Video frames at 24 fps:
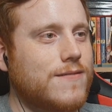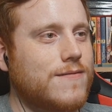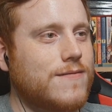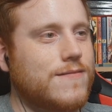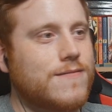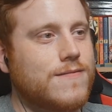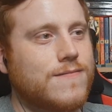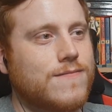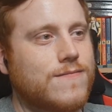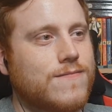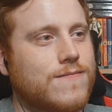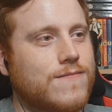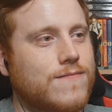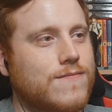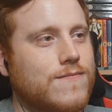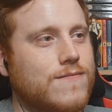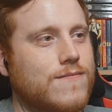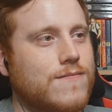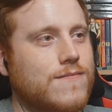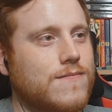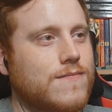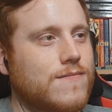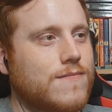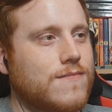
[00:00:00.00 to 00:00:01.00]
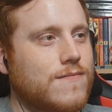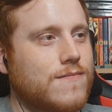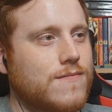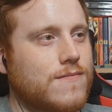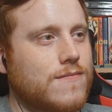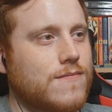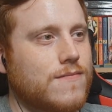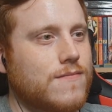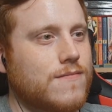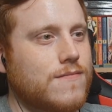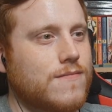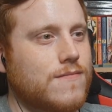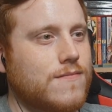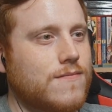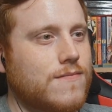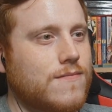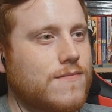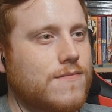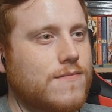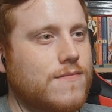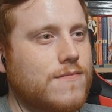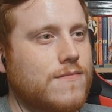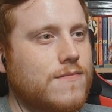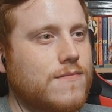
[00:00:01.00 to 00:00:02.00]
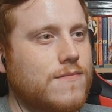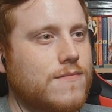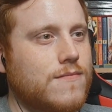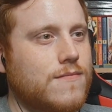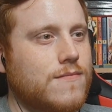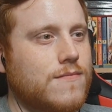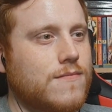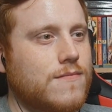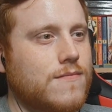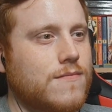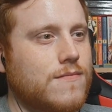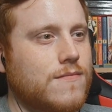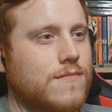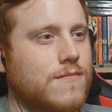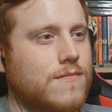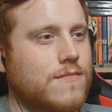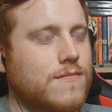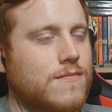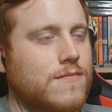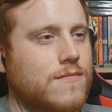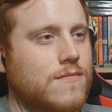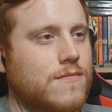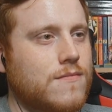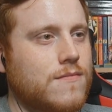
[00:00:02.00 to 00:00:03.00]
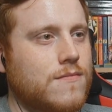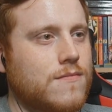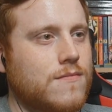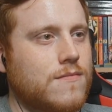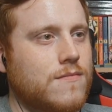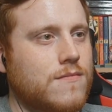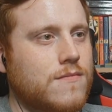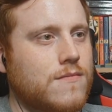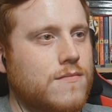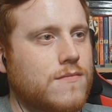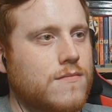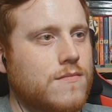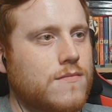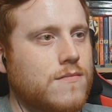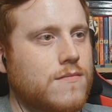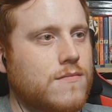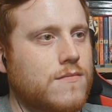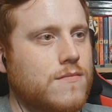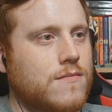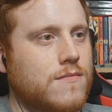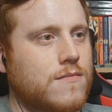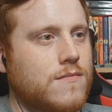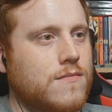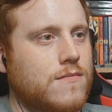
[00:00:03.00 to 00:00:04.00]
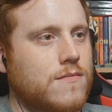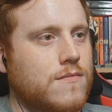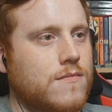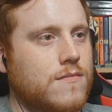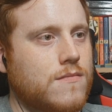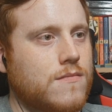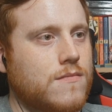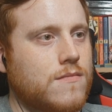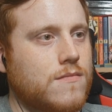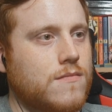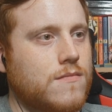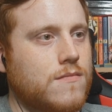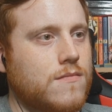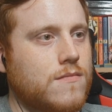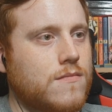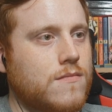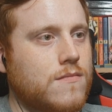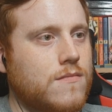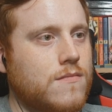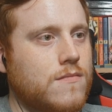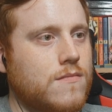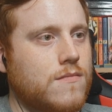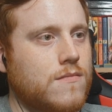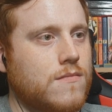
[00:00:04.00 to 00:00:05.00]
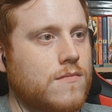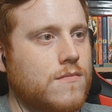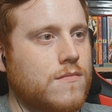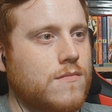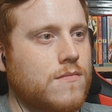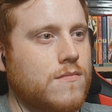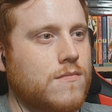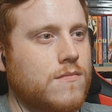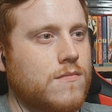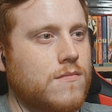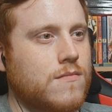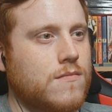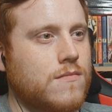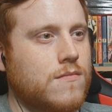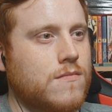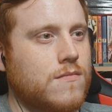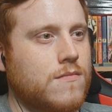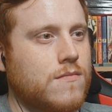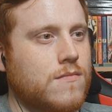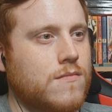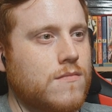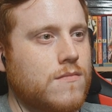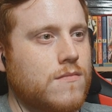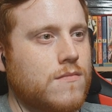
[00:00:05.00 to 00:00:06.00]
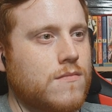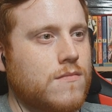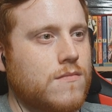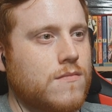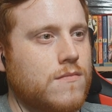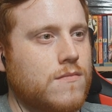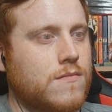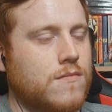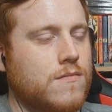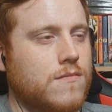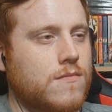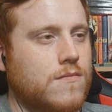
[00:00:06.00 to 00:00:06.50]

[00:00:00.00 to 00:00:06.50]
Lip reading: (no one is talking)